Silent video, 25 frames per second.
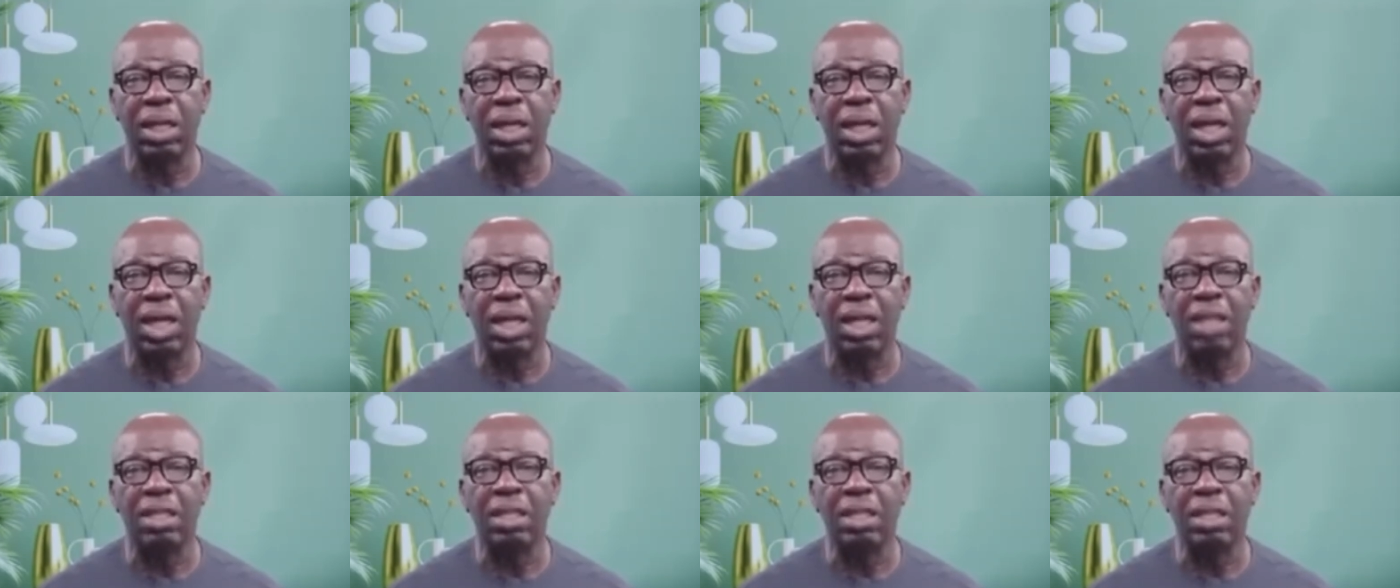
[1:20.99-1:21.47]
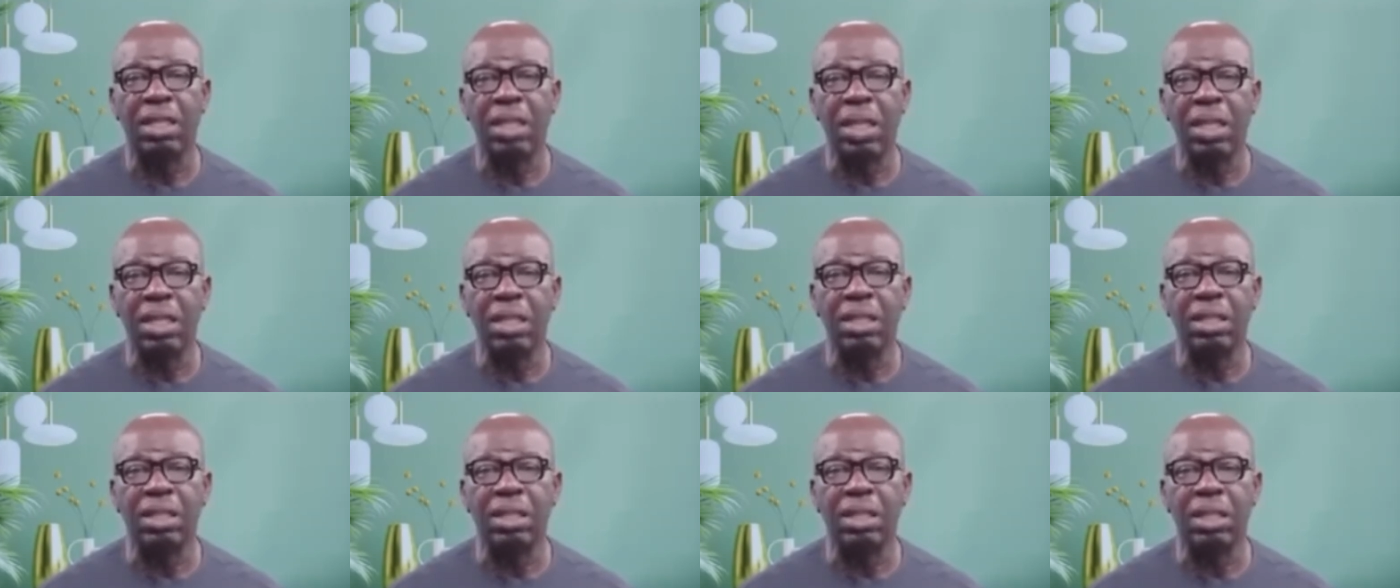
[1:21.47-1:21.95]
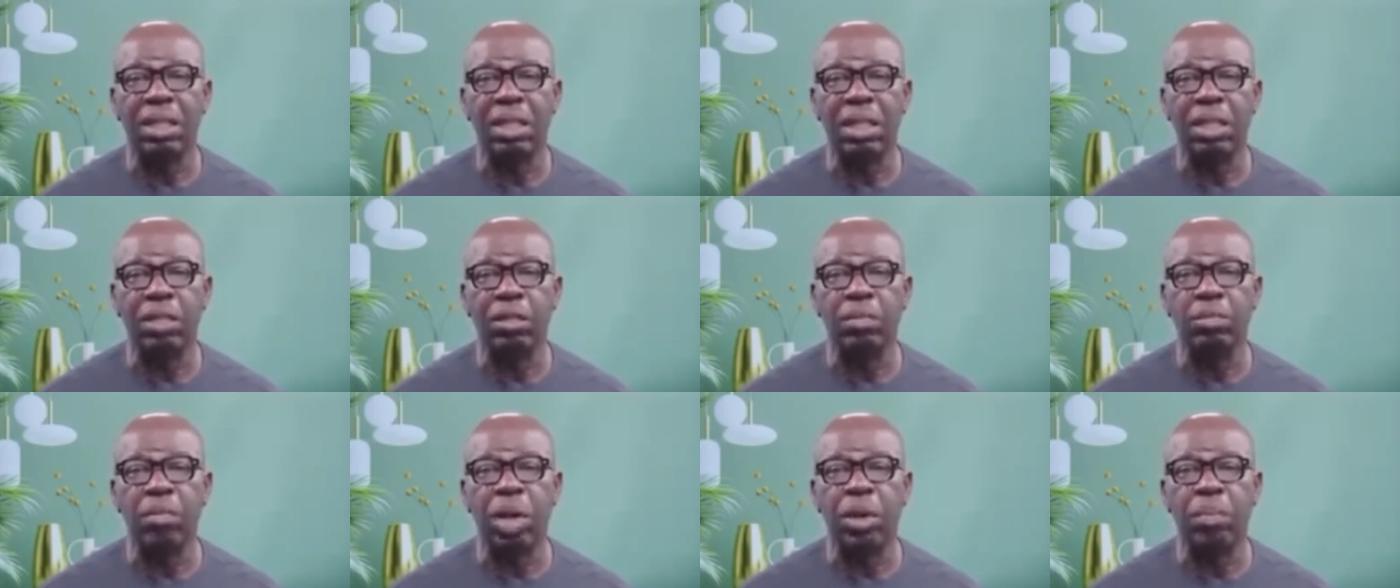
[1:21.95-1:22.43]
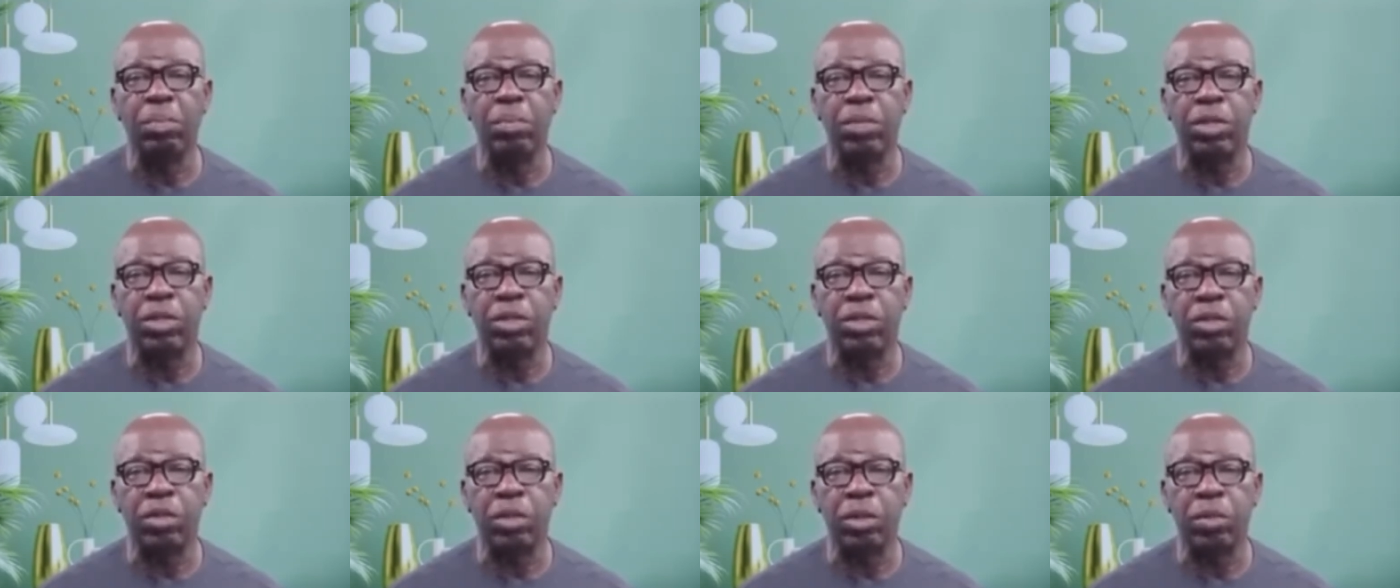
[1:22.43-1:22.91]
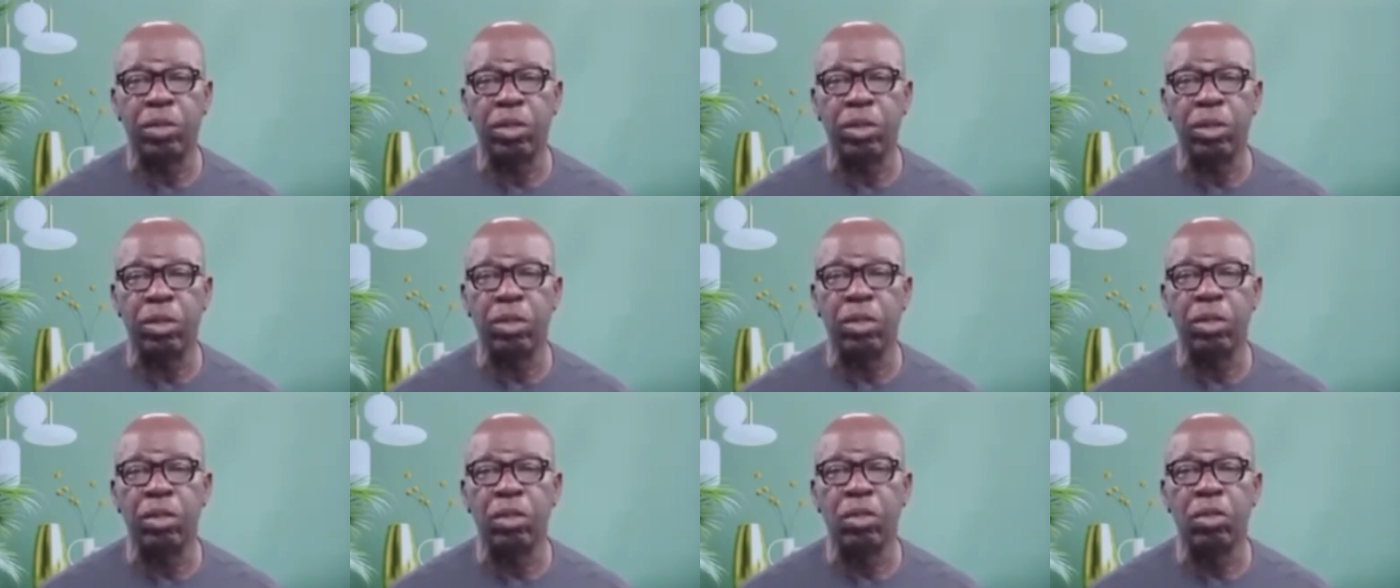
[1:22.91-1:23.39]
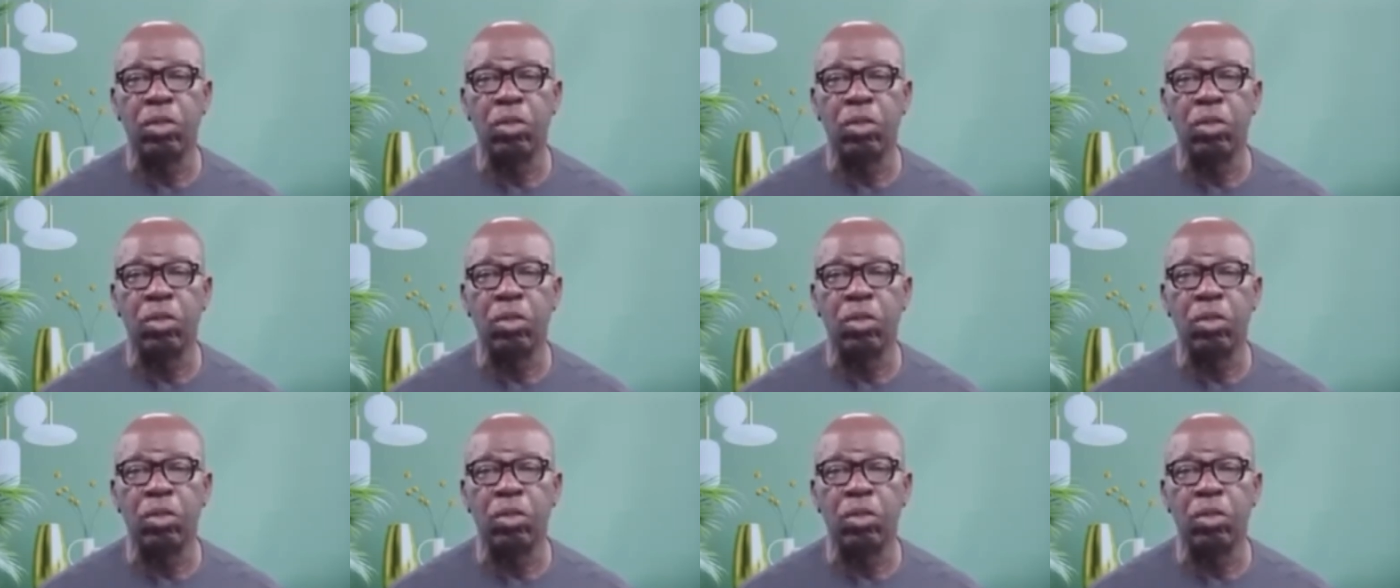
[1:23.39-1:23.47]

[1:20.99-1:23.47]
and this is my prescription